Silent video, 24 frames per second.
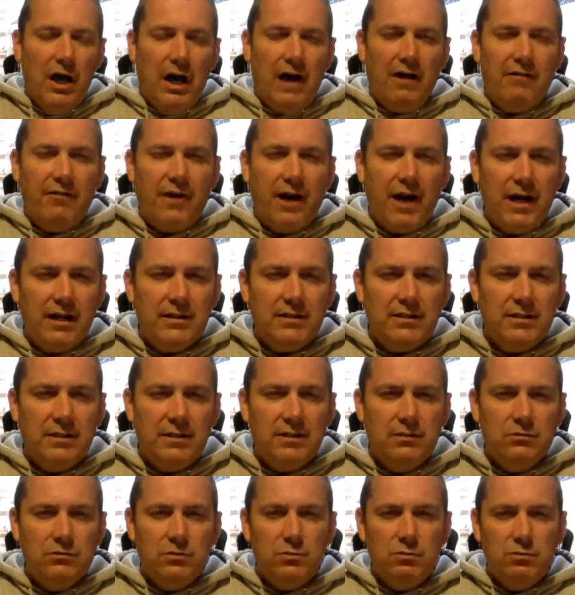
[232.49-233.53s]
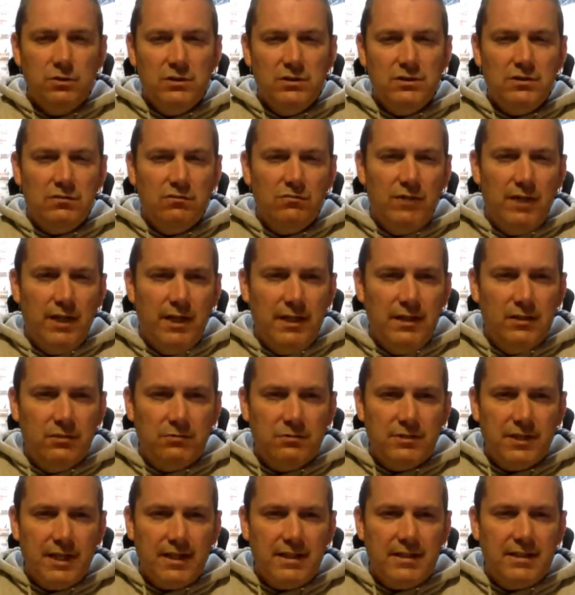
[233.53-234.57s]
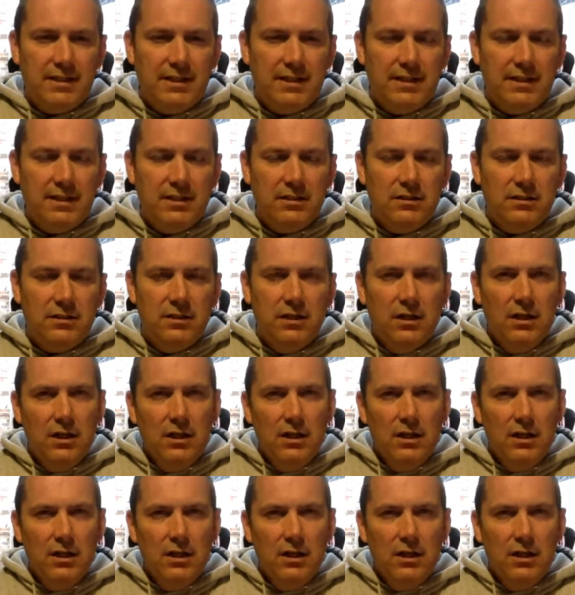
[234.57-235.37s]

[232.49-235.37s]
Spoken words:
I've had to deal with some really upsetting